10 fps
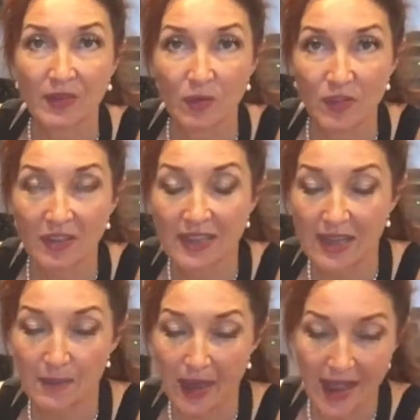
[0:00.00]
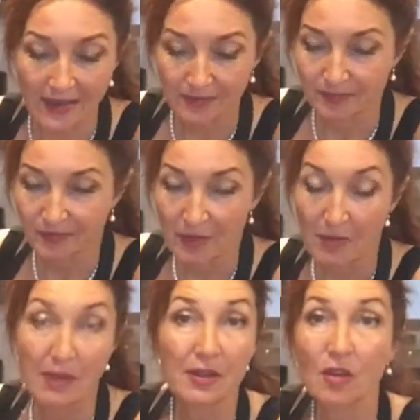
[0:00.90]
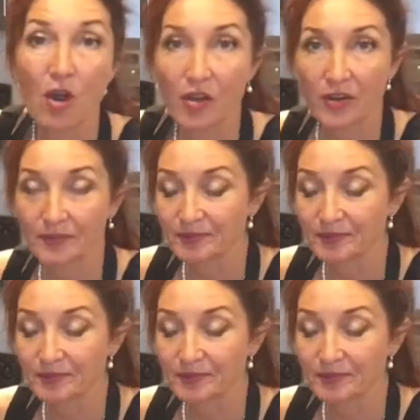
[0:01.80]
without getting bad, maybe longer.